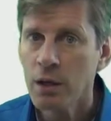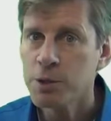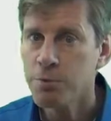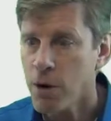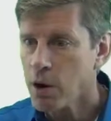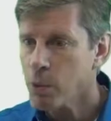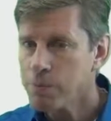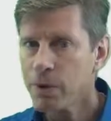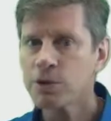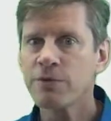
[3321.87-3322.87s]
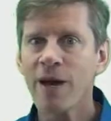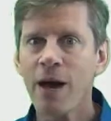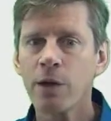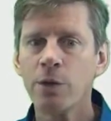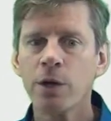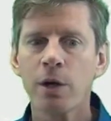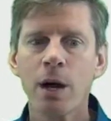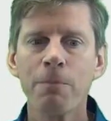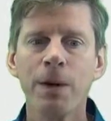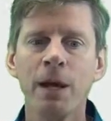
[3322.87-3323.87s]
That's part of what builds the value in your
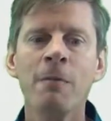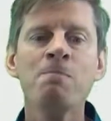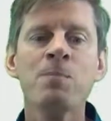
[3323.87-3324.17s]
company.